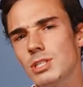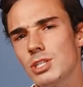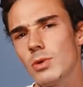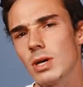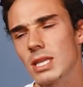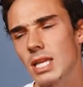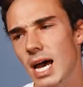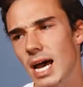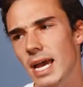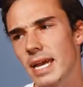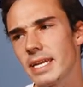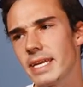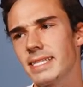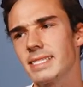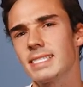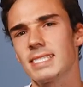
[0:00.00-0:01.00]
to
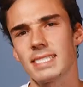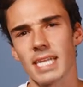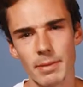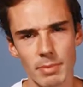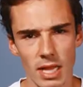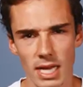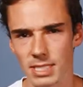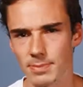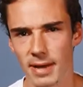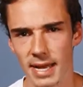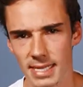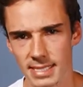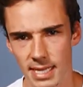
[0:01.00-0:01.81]
align and stabilize my